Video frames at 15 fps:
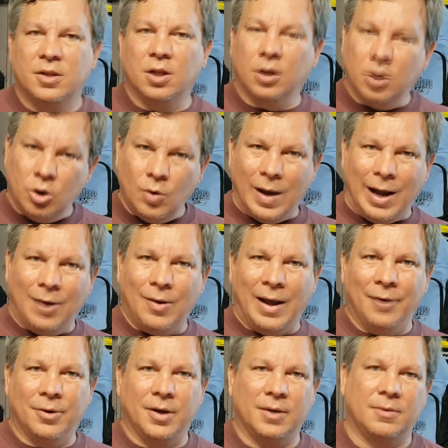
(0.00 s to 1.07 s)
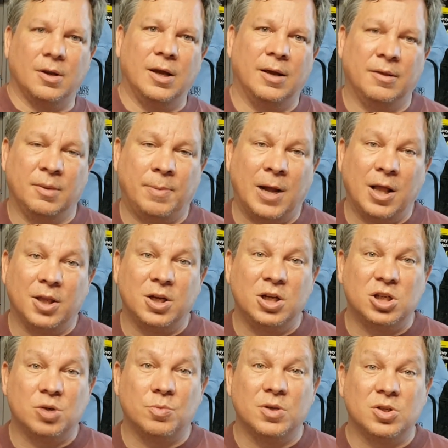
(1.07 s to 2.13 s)
The Luau out at the
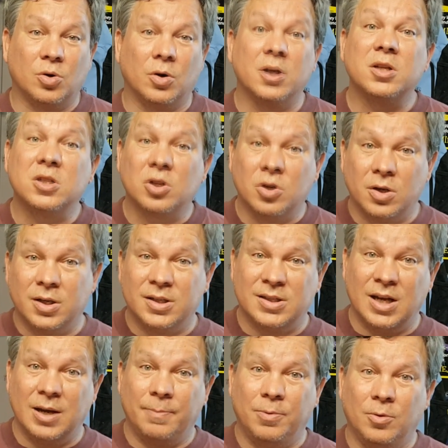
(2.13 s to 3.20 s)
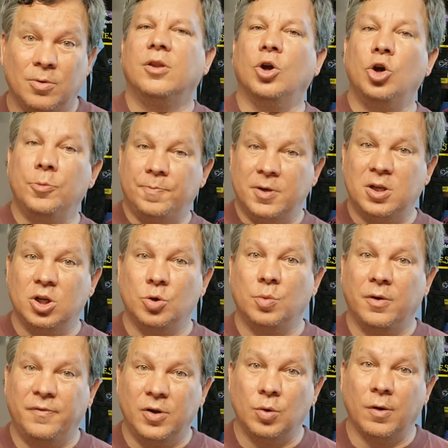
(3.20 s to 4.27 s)
Polynesian Resort is a good example. The Hoop-De-Doo
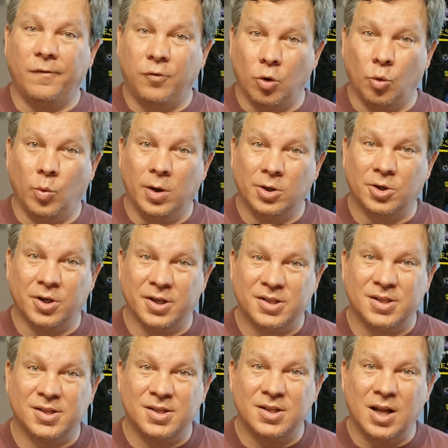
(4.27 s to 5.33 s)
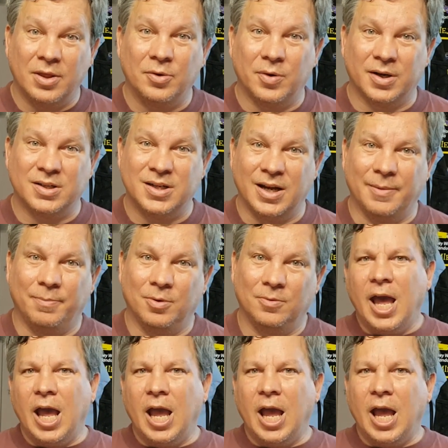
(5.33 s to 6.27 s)
review at Fort Wilderness is another example.